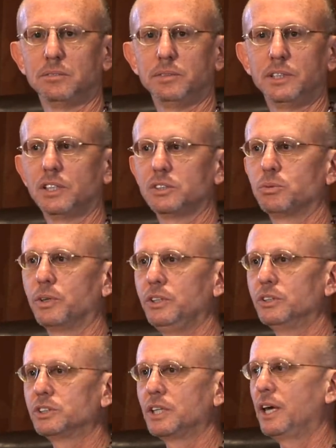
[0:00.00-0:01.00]
Because when
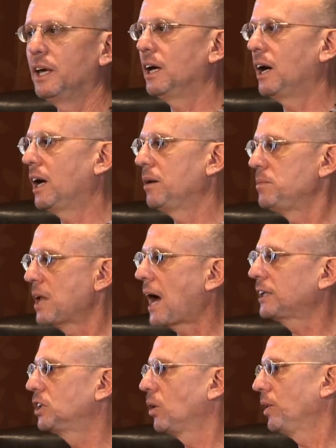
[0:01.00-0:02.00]
you're saying, I'm
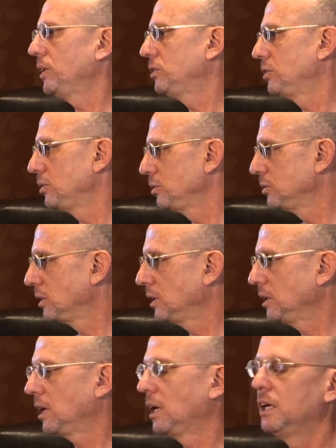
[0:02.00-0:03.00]
not going to, you
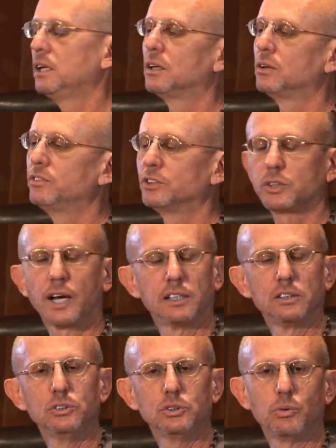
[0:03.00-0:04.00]
know, if you're trying to
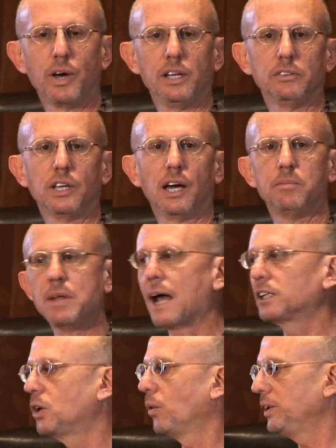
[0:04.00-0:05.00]
lose weight, you say, I'm
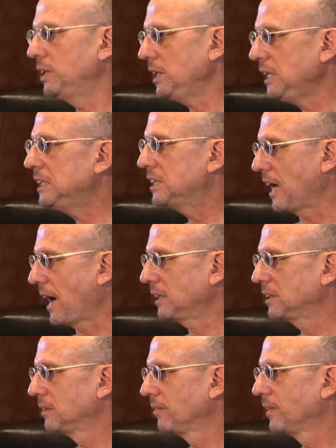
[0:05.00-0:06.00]
not going to eat that.
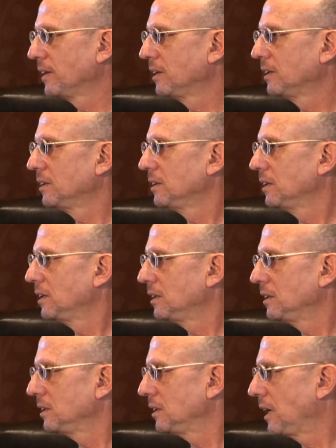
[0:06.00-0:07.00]

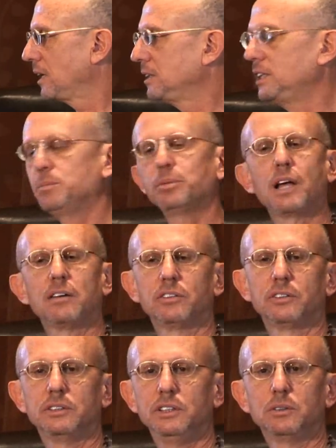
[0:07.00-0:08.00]
At a deep
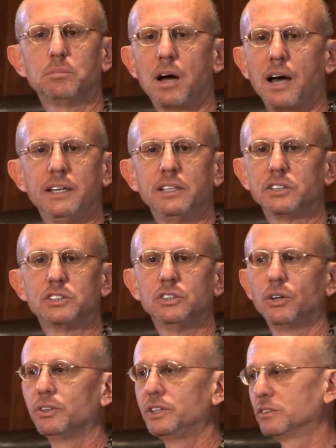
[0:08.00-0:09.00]
level, your mind doesn't
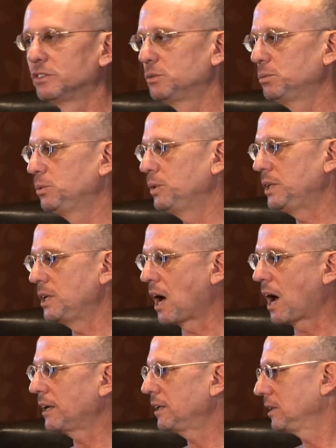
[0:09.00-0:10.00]
know the difference between
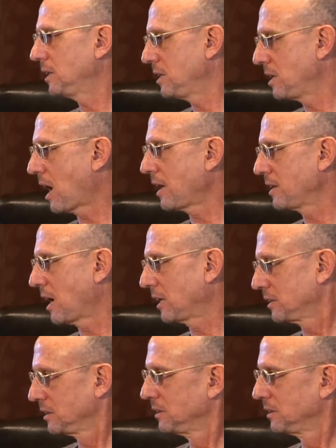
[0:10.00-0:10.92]
not and not not.